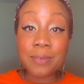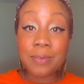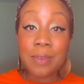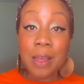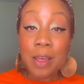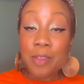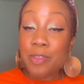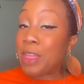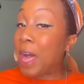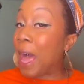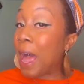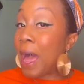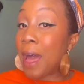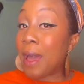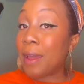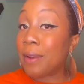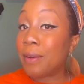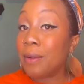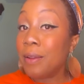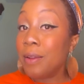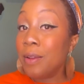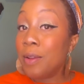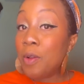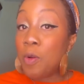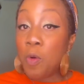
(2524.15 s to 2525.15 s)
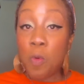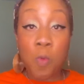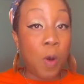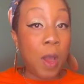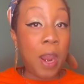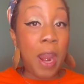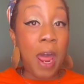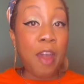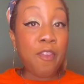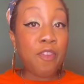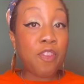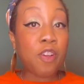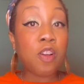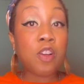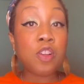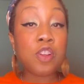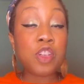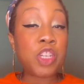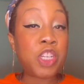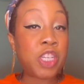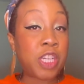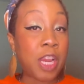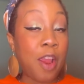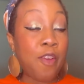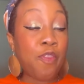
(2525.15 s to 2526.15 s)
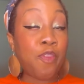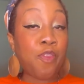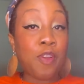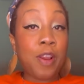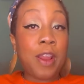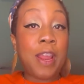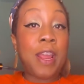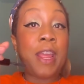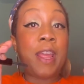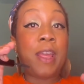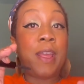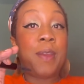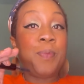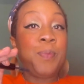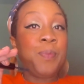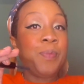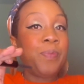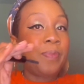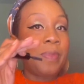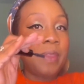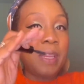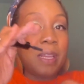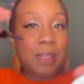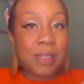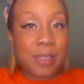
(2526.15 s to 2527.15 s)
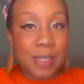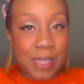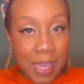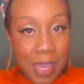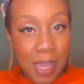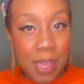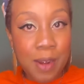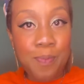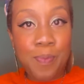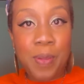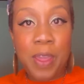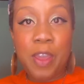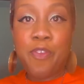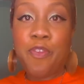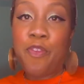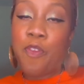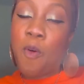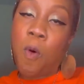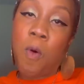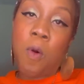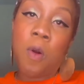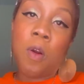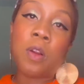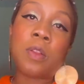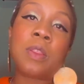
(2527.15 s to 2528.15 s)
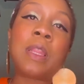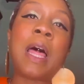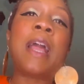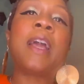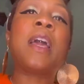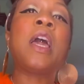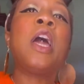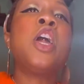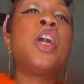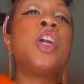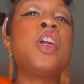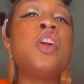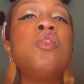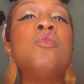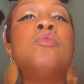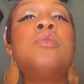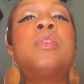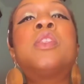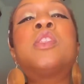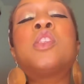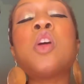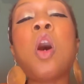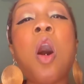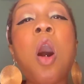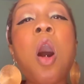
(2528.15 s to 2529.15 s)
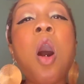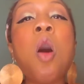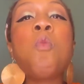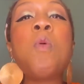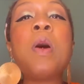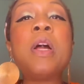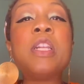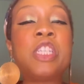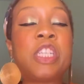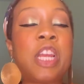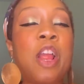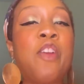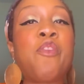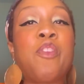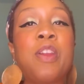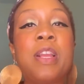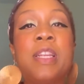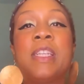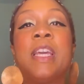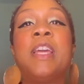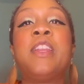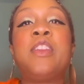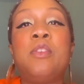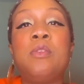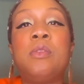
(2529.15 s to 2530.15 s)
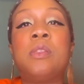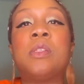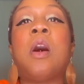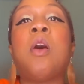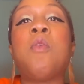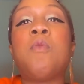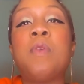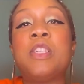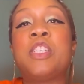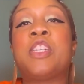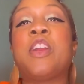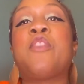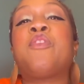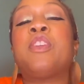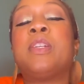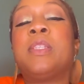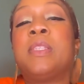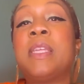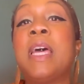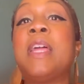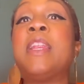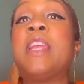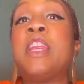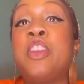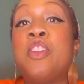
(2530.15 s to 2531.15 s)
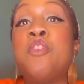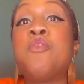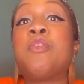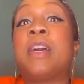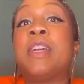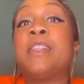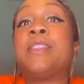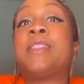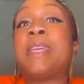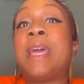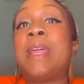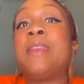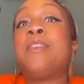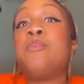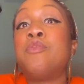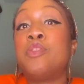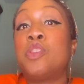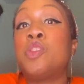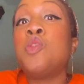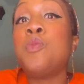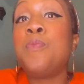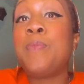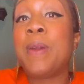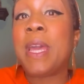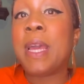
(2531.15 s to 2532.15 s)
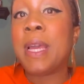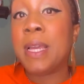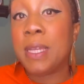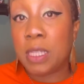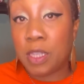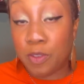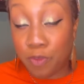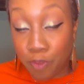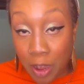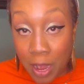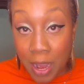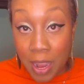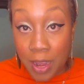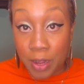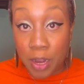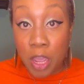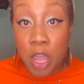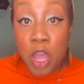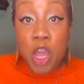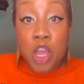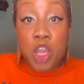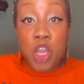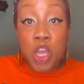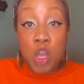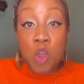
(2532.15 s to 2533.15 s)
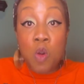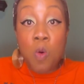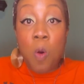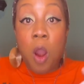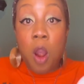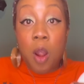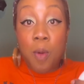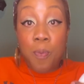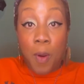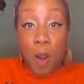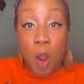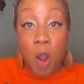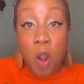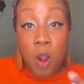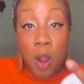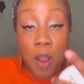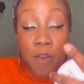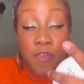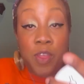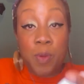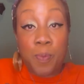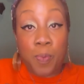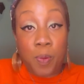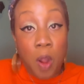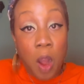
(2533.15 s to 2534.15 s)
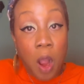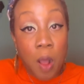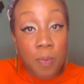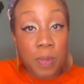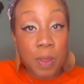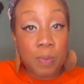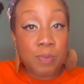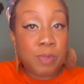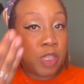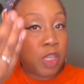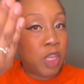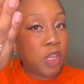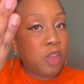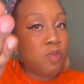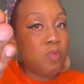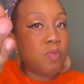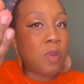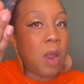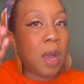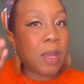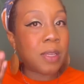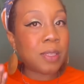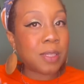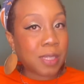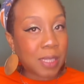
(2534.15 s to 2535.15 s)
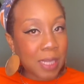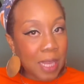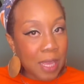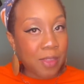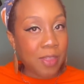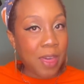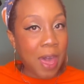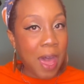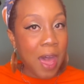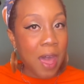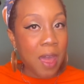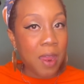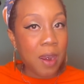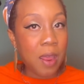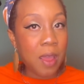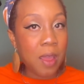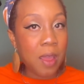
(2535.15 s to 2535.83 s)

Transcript: that whatever Jeffree did before, like you saw what Jeffree did, you saw what Jeffree said, and you continue to be his friend. You are part of the problem. Do you not see that?